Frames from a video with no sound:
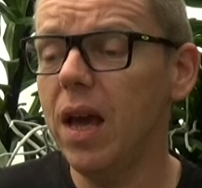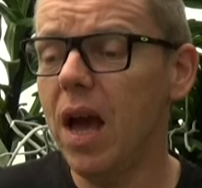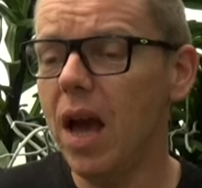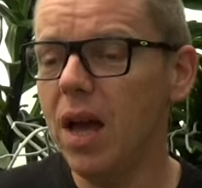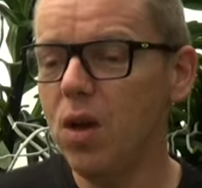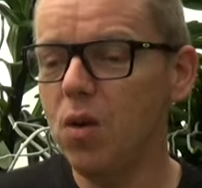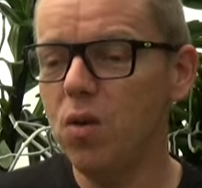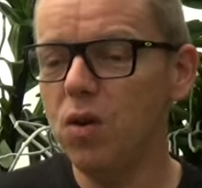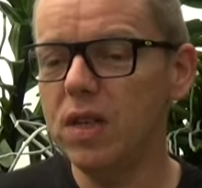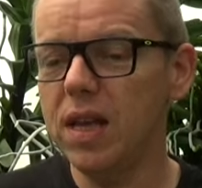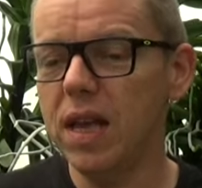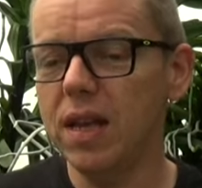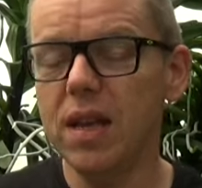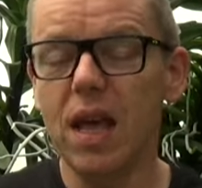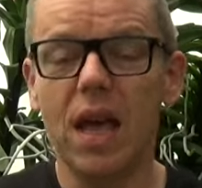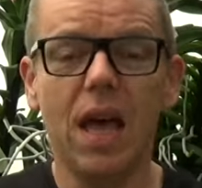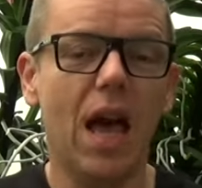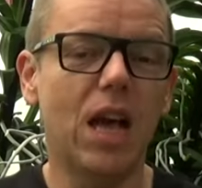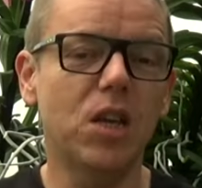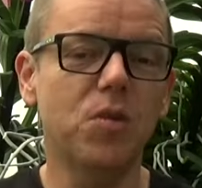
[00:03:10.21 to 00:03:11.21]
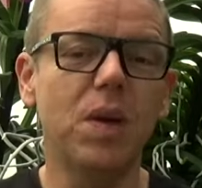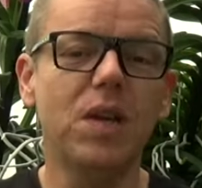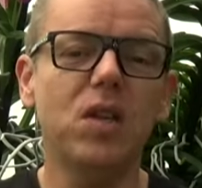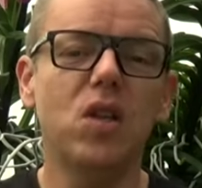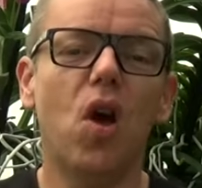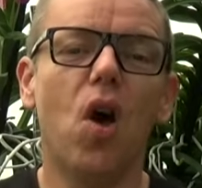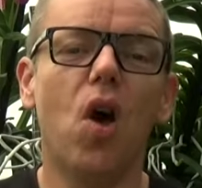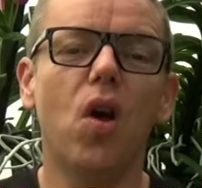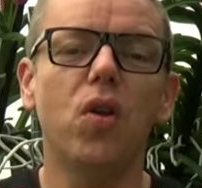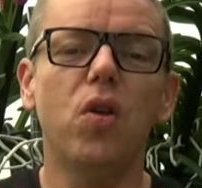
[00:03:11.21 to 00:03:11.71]
I use that especially
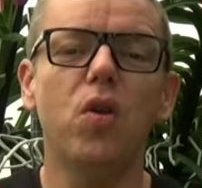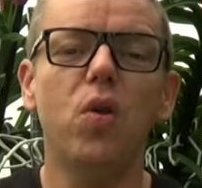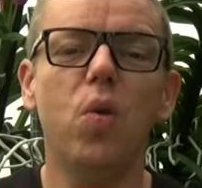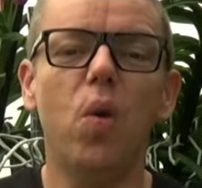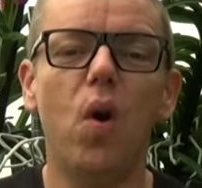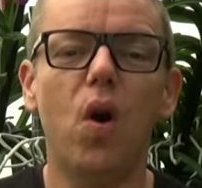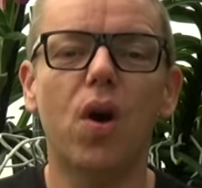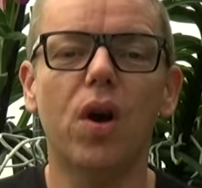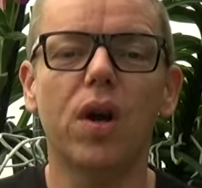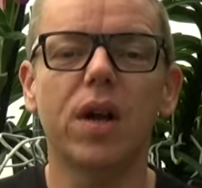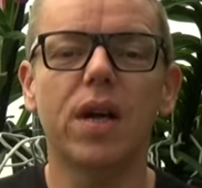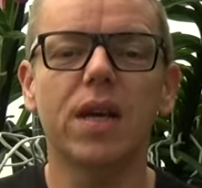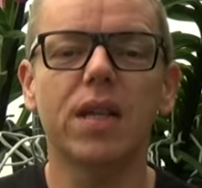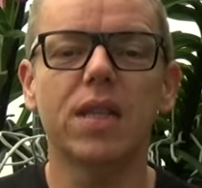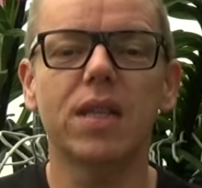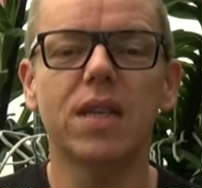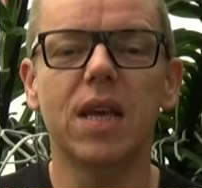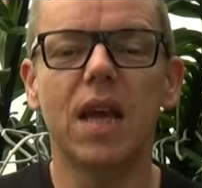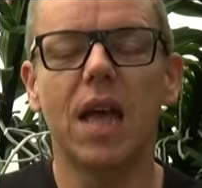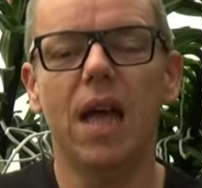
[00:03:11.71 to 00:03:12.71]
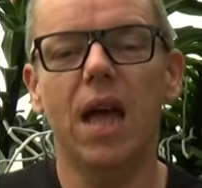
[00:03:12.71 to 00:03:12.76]
on new orchids